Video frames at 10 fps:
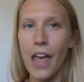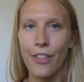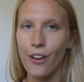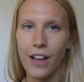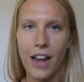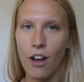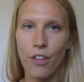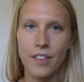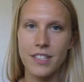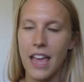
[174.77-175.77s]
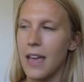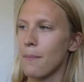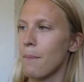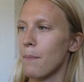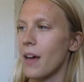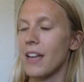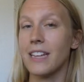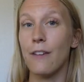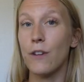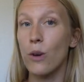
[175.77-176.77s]
They're kind of all the same, but
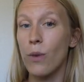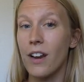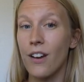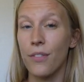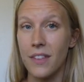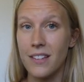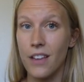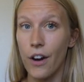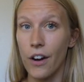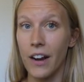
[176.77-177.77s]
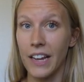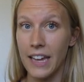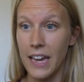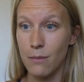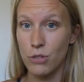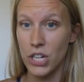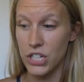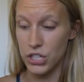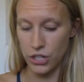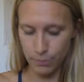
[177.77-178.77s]
if you're a runner, these are a game
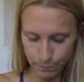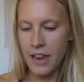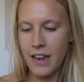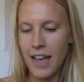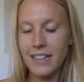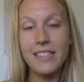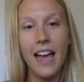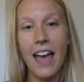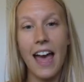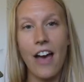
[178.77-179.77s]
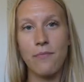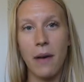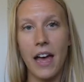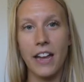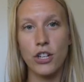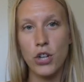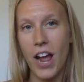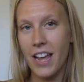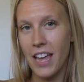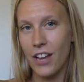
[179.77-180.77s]
changer. Next, I have my
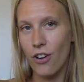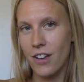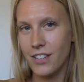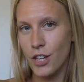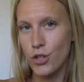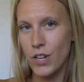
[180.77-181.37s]
track and cross country